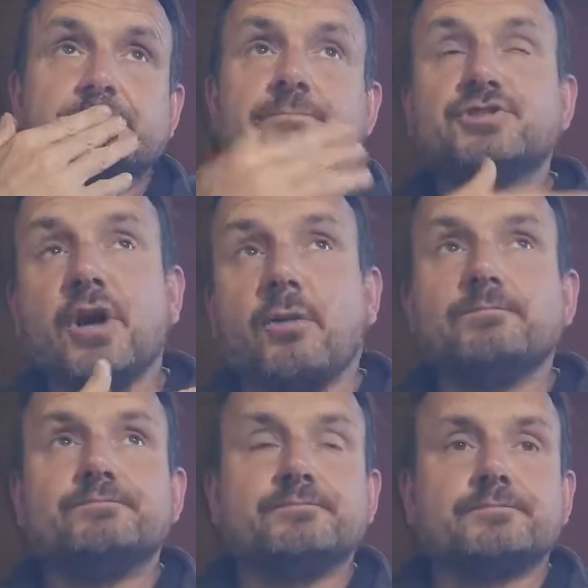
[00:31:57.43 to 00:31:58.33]
So
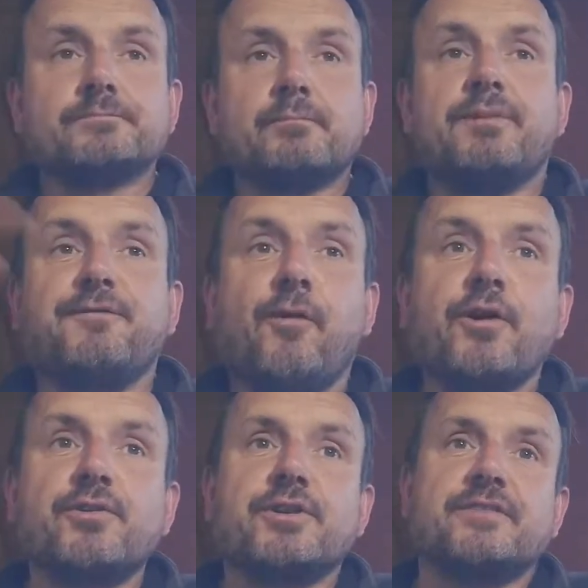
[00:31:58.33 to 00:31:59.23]
before
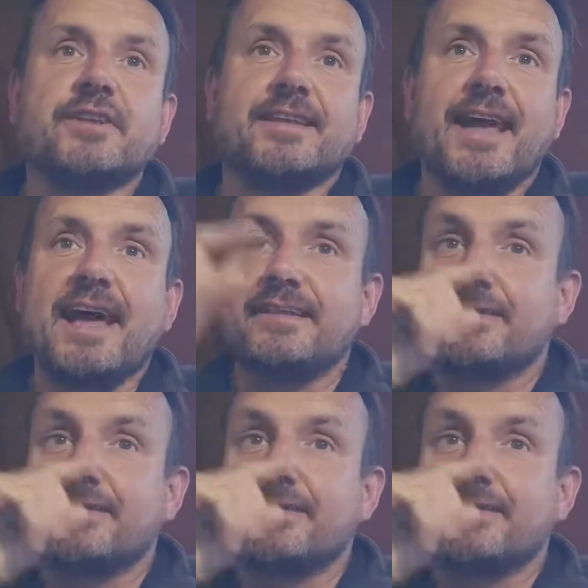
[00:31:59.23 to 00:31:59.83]
you can even get